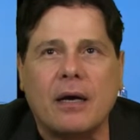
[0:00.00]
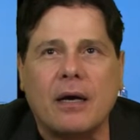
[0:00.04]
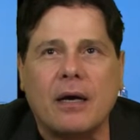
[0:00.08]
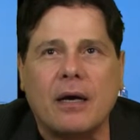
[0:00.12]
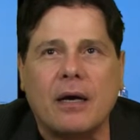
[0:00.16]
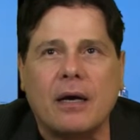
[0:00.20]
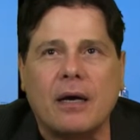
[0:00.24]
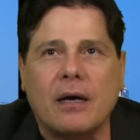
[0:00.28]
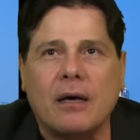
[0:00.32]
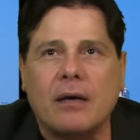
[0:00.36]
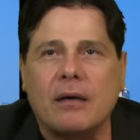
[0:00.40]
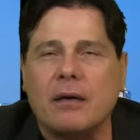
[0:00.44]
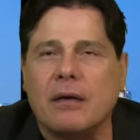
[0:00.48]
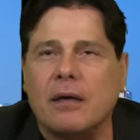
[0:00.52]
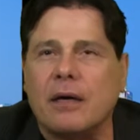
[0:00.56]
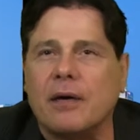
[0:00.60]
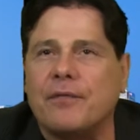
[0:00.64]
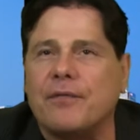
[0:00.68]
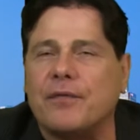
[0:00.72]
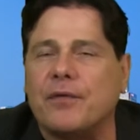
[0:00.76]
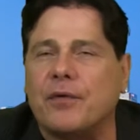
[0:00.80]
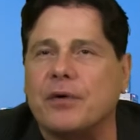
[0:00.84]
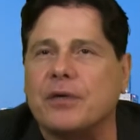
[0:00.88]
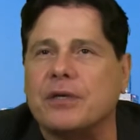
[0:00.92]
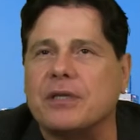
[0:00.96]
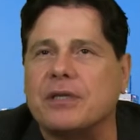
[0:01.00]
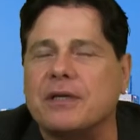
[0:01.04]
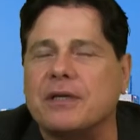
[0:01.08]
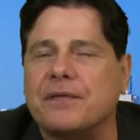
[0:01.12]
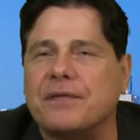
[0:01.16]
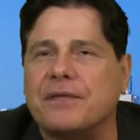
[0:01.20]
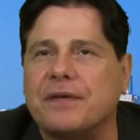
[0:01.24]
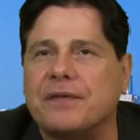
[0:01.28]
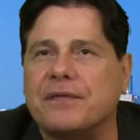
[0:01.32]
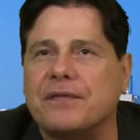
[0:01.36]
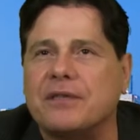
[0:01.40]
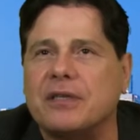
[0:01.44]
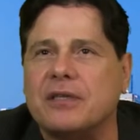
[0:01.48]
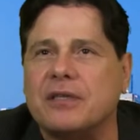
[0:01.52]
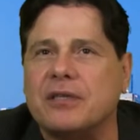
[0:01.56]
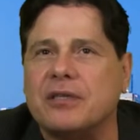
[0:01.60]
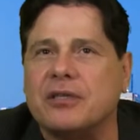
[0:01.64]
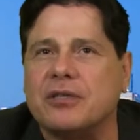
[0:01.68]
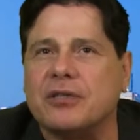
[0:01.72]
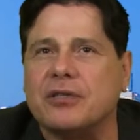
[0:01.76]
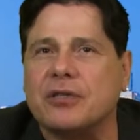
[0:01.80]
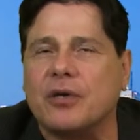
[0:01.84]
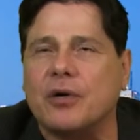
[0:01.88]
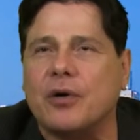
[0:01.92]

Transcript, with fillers: mm. 14, 15 years